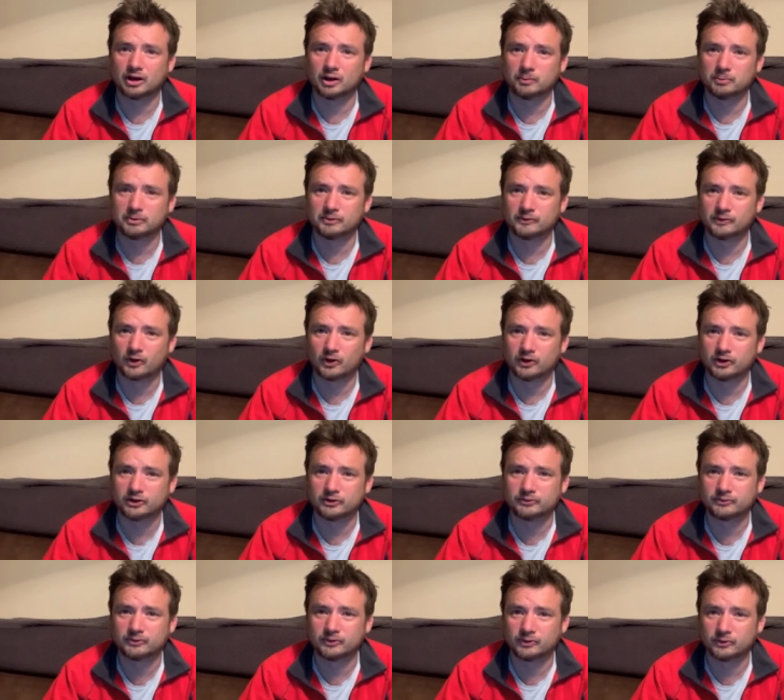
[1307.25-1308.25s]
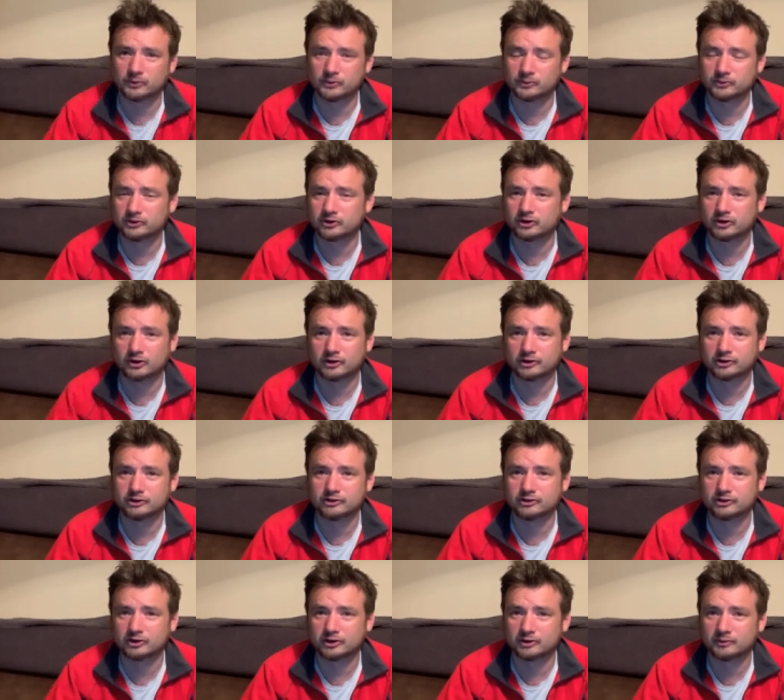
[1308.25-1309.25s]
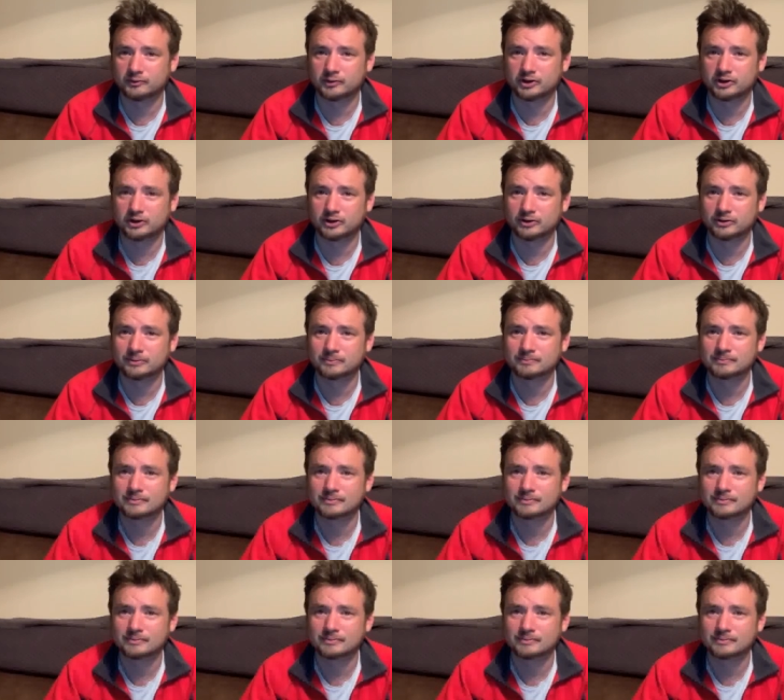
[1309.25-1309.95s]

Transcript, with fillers: I provided through tonight's uh, video,